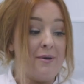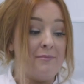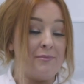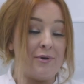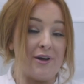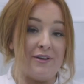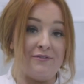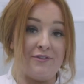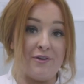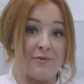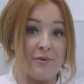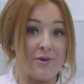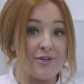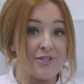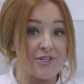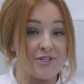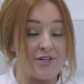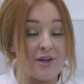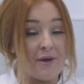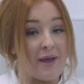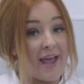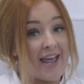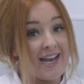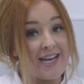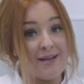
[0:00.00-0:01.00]
But if you want to
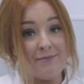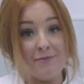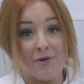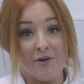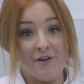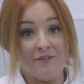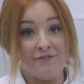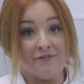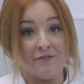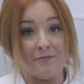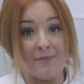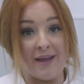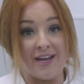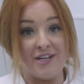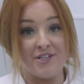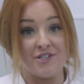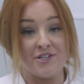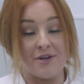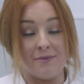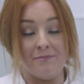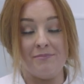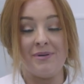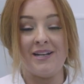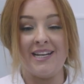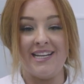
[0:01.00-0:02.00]
know any more
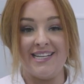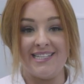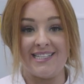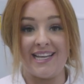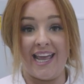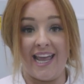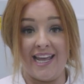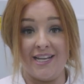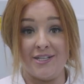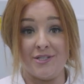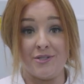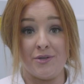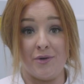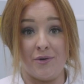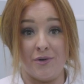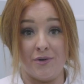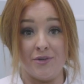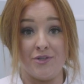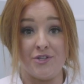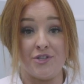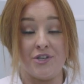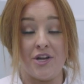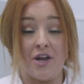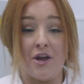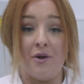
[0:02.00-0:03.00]
information, please get in
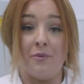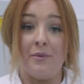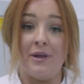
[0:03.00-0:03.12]
touch.